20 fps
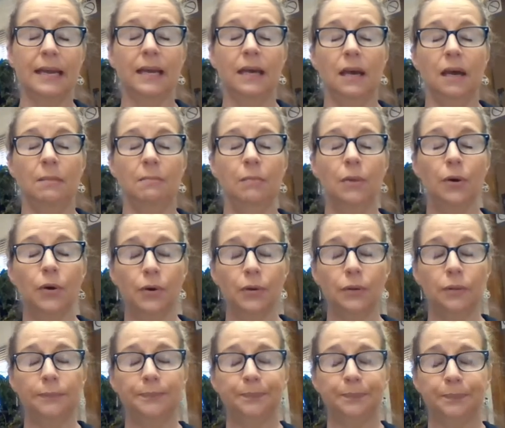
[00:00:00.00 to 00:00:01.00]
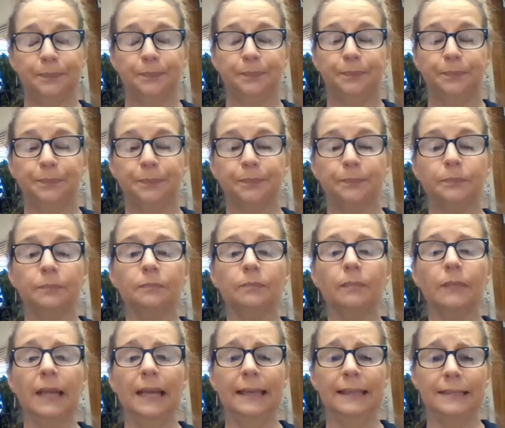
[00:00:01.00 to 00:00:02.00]
Myrtle
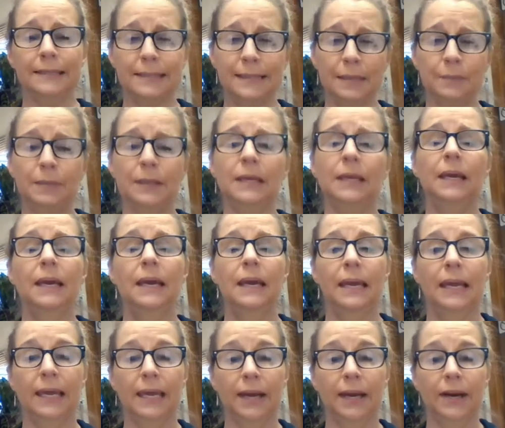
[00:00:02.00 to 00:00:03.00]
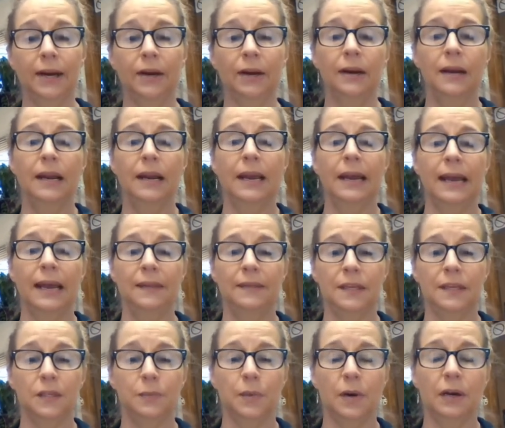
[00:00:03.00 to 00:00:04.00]
and Slippy here in
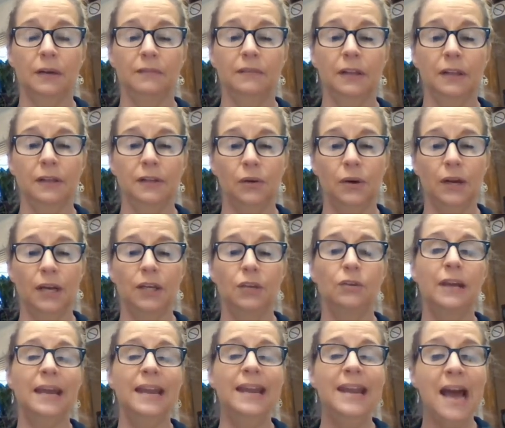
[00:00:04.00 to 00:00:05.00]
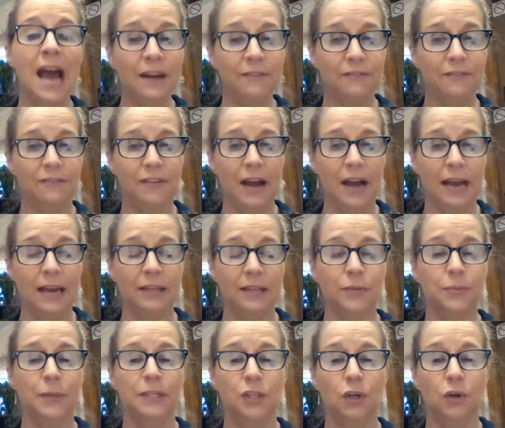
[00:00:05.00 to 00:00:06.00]
this part of Illinois, you cannot find
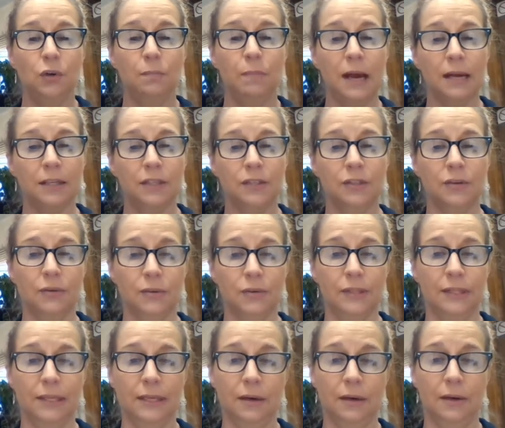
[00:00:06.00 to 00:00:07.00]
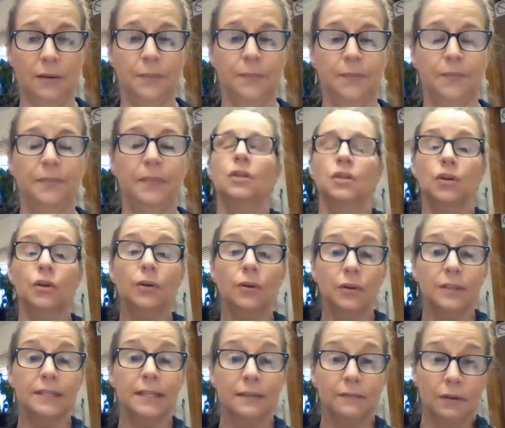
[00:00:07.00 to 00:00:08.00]
three-toed box turtles here.
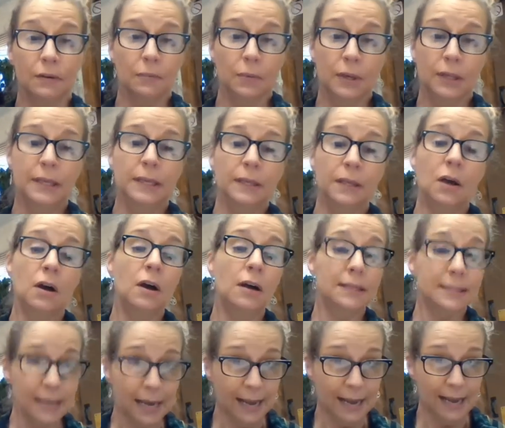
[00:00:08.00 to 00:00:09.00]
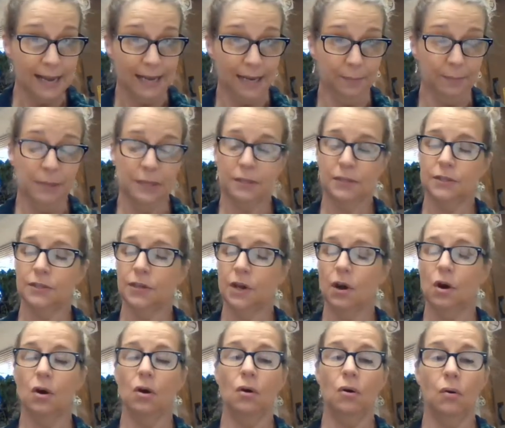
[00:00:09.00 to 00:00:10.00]
Turtles live a really long time,
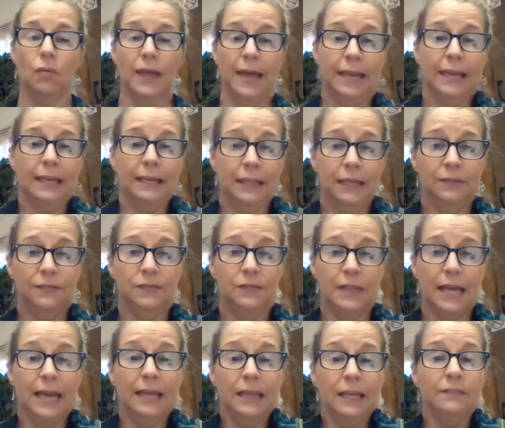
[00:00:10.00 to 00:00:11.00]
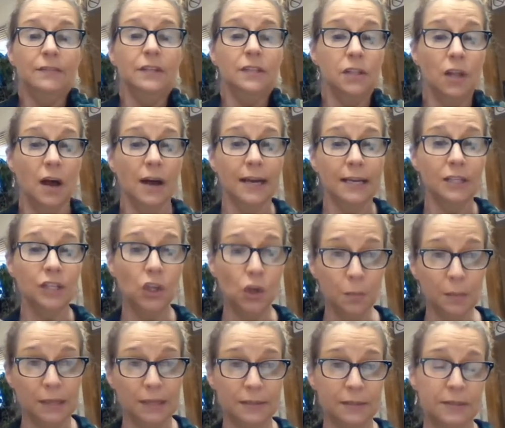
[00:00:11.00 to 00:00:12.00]
so they live as long as
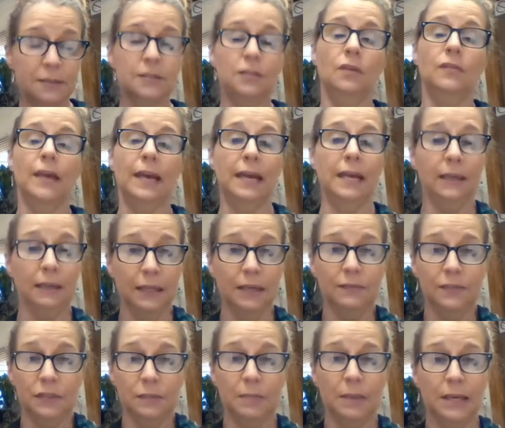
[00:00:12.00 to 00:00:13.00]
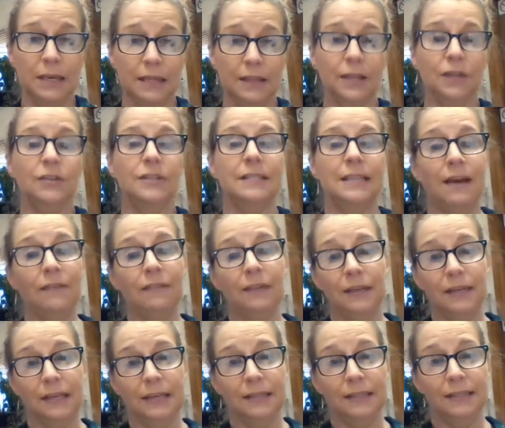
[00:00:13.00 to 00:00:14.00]
humans, so they can live to be in their
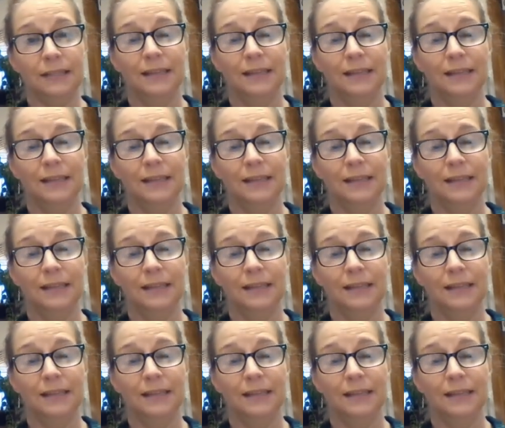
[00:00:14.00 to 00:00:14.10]
70s